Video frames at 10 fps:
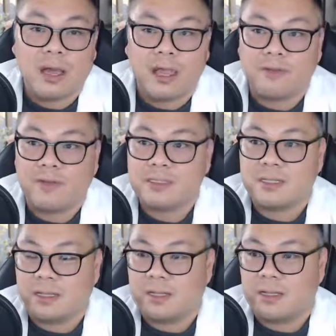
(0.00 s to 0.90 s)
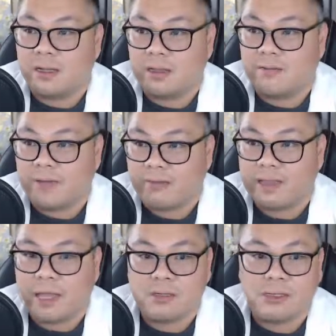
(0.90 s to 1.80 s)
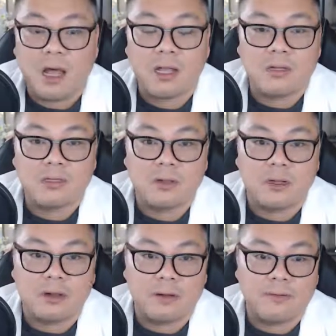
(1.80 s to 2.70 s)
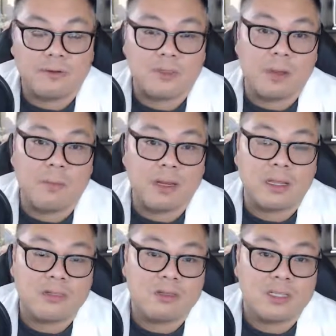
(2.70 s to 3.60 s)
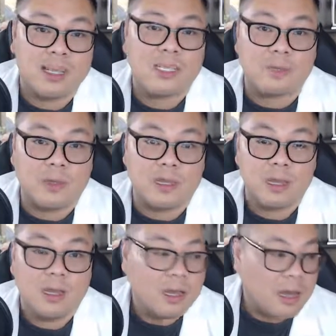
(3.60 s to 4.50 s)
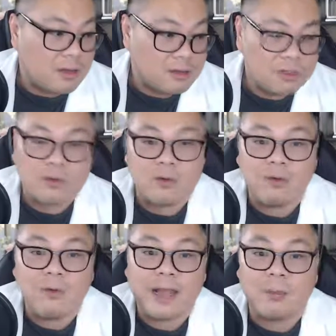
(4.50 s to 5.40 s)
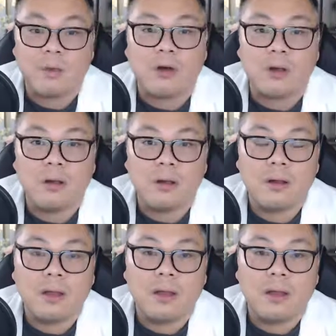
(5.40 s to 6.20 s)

I invested $5,000 for somebody to teach me how to write a book,